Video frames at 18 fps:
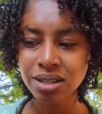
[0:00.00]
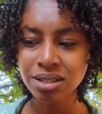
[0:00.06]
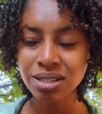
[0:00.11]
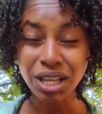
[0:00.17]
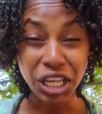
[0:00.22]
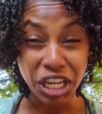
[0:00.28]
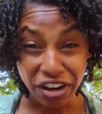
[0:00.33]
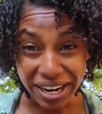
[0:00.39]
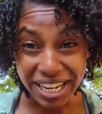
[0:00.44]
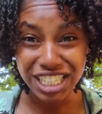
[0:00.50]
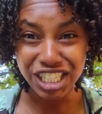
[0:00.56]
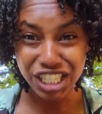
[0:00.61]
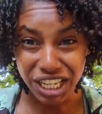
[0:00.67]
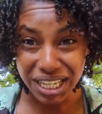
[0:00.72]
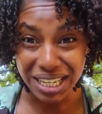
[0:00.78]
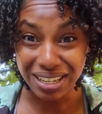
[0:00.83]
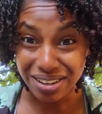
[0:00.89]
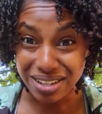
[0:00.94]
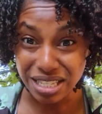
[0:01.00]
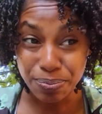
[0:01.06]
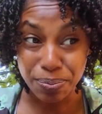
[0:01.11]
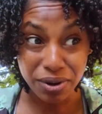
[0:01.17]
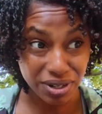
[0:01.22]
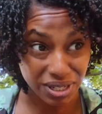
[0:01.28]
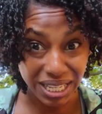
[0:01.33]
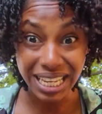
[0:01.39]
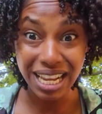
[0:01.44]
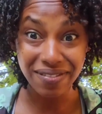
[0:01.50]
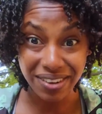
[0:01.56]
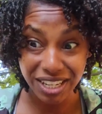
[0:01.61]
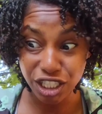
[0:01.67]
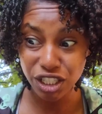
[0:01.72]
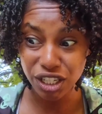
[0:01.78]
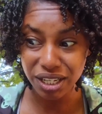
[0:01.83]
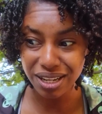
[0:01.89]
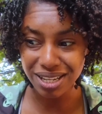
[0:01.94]
So you're a genius person, you have a
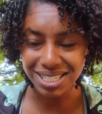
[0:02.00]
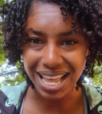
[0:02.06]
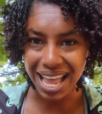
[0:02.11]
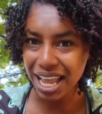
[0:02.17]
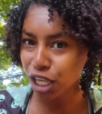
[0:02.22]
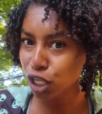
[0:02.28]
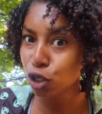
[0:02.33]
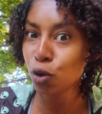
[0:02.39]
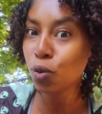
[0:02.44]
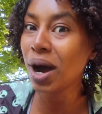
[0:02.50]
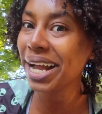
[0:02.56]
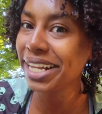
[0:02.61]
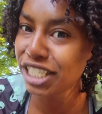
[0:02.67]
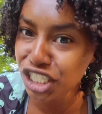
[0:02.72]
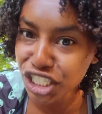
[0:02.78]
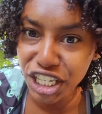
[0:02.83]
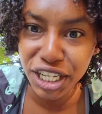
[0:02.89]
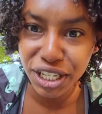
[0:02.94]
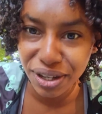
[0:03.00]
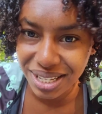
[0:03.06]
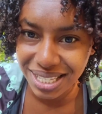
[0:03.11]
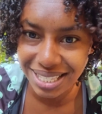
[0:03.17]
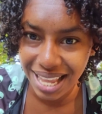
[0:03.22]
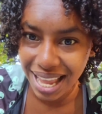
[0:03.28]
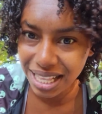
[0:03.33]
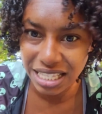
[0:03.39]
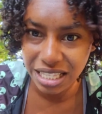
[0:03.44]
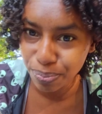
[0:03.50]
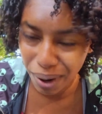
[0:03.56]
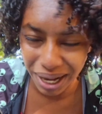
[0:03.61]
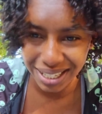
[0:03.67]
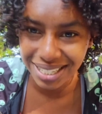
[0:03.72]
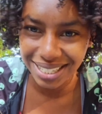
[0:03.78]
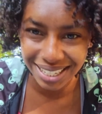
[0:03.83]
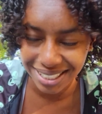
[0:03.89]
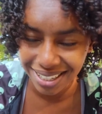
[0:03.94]
genius IQ, a genius dead
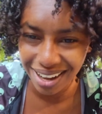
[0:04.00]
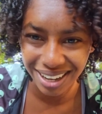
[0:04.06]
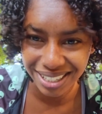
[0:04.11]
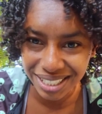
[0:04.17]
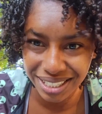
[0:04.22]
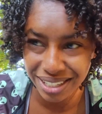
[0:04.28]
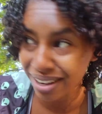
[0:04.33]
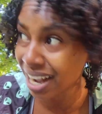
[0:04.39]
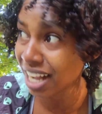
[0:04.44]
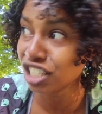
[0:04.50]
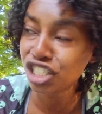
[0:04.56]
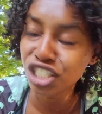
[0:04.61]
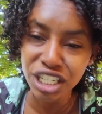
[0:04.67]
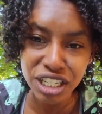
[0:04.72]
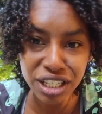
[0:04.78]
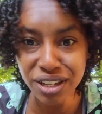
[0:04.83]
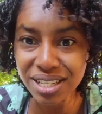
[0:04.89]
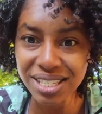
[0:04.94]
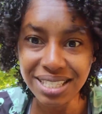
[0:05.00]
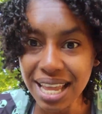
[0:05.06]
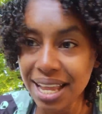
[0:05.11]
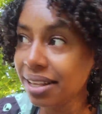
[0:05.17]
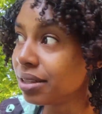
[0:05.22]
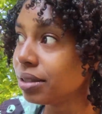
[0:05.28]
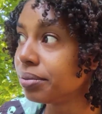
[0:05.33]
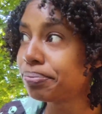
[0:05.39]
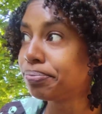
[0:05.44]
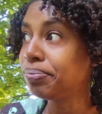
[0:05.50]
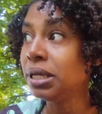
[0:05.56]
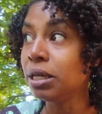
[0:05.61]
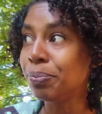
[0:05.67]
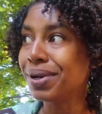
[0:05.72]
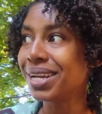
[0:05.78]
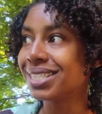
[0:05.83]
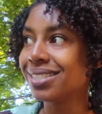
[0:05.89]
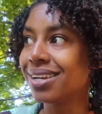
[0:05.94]
bodies are talk to you, a genius dead
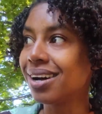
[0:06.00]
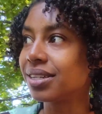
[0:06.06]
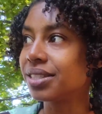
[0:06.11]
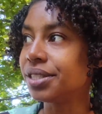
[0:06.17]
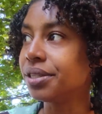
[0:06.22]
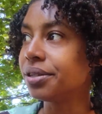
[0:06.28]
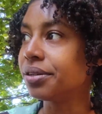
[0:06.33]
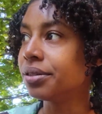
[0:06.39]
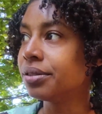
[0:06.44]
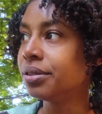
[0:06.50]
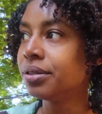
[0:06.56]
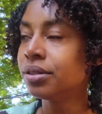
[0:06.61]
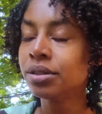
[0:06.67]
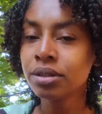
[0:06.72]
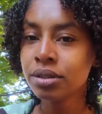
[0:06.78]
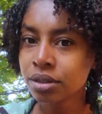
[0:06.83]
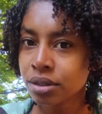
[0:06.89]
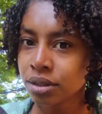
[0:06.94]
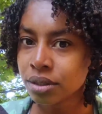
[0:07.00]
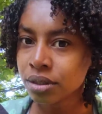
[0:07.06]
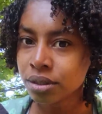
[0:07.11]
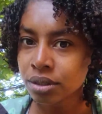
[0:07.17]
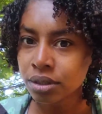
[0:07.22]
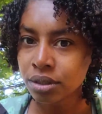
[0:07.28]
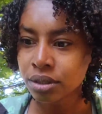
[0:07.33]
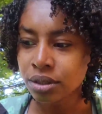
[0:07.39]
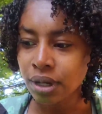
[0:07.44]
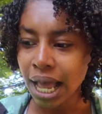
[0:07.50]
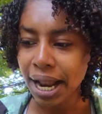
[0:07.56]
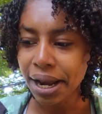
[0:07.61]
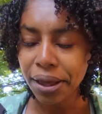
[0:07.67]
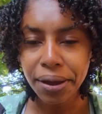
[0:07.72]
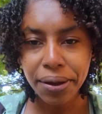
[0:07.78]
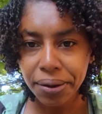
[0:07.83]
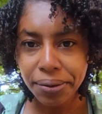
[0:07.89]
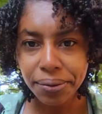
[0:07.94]
people are talk to you.
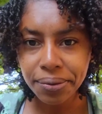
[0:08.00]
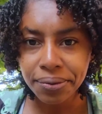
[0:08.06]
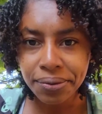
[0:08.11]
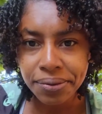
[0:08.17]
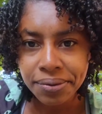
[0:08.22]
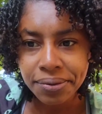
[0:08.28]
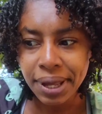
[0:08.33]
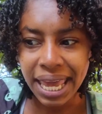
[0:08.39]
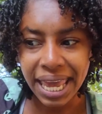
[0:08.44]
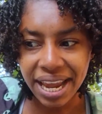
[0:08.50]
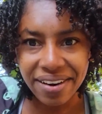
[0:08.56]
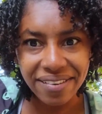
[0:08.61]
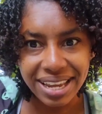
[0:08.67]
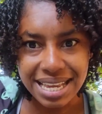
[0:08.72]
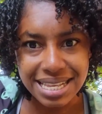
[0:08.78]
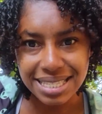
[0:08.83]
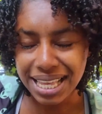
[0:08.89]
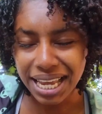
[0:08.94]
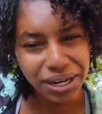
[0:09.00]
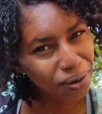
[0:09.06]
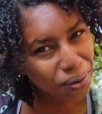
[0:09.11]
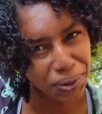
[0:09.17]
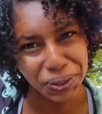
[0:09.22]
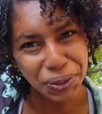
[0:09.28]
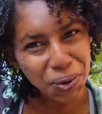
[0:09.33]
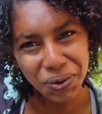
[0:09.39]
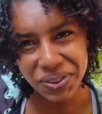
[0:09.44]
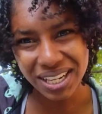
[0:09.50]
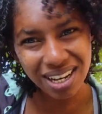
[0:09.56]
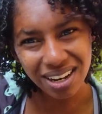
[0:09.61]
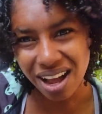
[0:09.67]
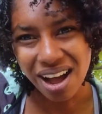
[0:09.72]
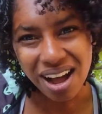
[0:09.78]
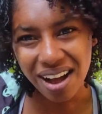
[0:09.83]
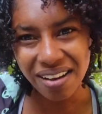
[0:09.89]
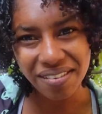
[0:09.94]
Hello? Aries, they don't know the
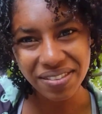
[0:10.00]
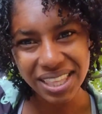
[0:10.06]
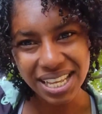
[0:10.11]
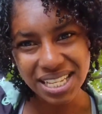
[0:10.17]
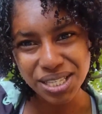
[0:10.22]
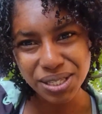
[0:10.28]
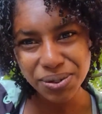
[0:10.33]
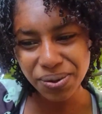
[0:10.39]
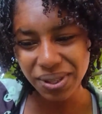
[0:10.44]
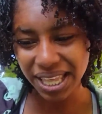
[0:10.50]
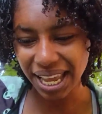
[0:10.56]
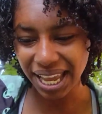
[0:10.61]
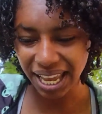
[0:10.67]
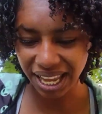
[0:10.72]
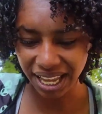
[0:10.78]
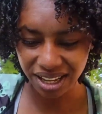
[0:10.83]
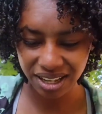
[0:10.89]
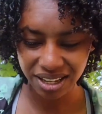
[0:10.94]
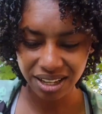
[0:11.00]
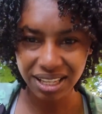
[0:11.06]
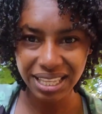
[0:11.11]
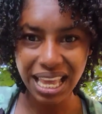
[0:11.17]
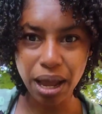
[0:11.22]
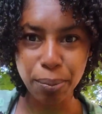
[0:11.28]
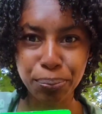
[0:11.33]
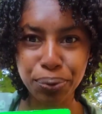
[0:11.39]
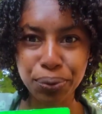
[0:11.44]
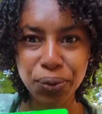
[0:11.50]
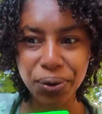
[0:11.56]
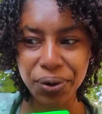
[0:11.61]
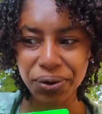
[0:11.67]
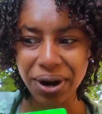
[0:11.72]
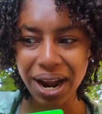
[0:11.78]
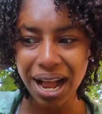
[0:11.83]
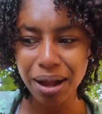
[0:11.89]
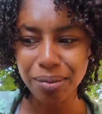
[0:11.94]
law of this, do they? yeah,
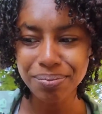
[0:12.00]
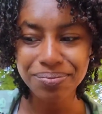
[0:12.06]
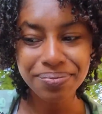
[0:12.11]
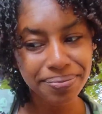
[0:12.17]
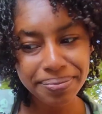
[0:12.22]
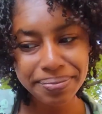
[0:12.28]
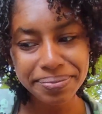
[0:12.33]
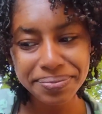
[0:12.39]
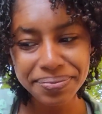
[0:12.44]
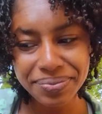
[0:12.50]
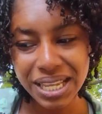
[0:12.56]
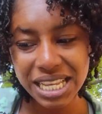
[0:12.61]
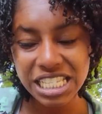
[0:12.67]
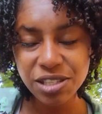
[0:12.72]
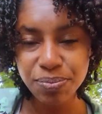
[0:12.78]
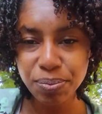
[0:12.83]
program. Mm-hmm.